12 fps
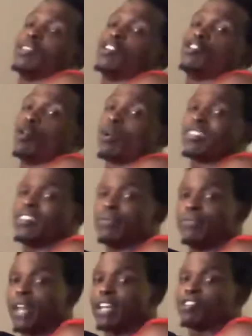the
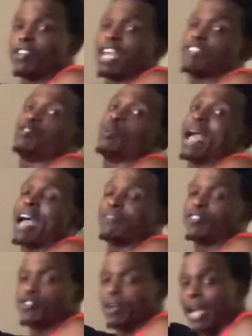dorsiflexion that you have
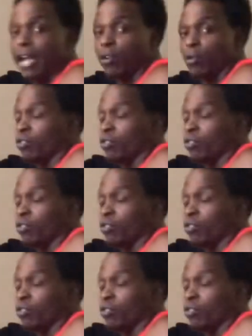in your ankle.